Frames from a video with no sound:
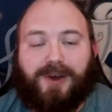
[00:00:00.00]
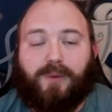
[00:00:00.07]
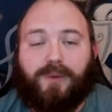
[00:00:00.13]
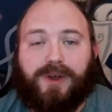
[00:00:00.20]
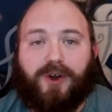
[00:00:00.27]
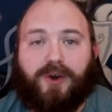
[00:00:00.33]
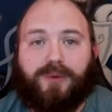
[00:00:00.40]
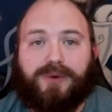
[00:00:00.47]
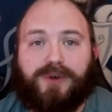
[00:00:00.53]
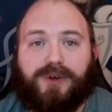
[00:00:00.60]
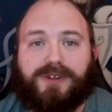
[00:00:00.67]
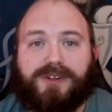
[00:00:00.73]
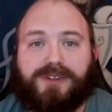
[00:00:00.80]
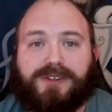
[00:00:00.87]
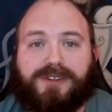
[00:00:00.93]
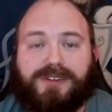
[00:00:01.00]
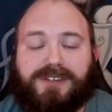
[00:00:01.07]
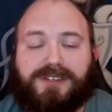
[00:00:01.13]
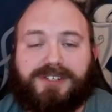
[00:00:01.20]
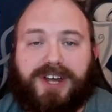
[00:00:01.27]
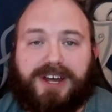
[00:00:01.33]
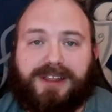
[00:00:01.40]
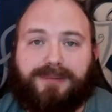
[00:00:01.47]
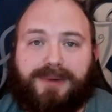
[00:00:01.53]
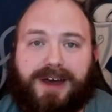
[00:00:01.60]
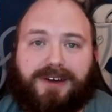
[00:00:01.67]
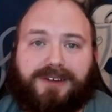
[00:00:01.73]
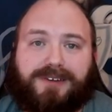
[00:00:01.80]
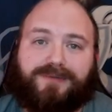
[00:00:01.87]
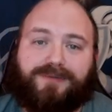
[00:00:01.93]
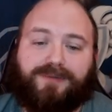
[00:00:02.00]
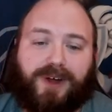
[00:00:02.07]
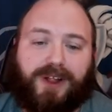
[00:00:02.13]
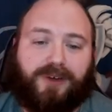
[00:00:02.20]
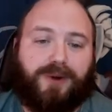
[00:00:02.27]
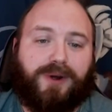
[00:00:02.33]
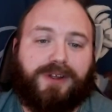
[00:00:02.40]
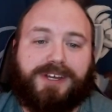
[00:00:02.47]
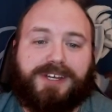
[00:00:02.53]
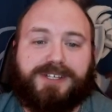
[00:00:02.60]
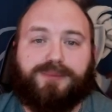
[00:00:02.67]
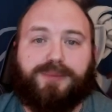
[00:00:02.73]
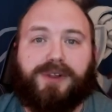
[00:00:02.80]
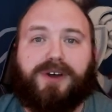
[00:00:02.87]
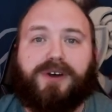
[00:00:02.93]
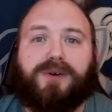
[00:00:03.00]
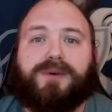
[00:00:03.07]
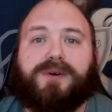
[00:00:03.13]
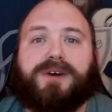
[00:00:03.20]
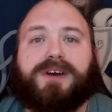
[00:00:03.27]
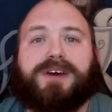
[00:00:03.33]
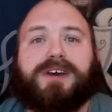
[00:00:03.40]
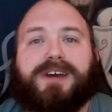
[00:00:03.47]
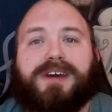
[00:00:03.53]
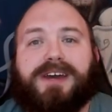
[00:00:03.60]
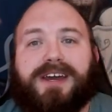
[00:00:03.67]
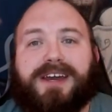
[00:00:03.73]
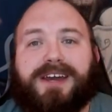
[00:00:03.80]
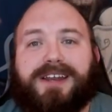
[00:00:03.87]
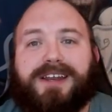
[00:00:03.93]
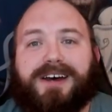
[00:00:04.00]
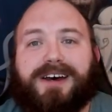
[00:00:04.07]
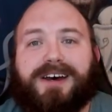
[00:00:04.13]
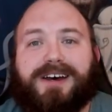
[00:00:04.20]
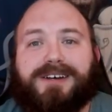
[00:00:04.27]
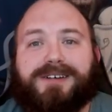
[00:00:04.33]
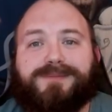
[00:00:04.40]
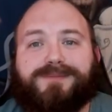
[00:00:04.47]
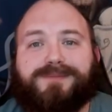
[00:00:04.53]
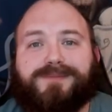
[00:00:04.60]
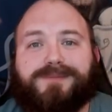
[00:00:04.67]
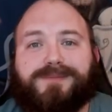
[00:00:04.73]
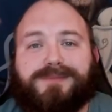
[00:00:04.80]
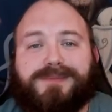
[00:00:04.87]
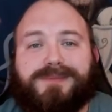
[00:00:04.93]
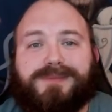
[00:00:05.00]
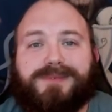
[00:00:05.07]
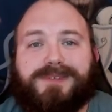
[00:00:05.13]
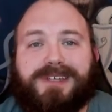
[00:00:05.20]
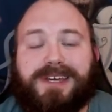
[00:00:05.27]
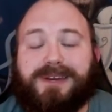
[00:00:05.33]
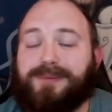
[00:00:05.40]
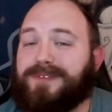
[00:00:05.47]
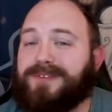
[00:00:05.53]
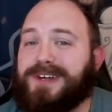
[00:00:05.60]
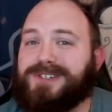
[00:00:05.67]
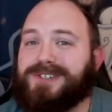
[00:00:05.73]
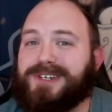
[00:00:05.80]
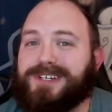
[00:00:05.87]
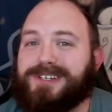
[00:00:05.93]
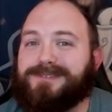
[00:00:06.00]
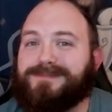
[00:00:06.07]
We hope you'll check them out, follow our links below, and uh, keep adventuring.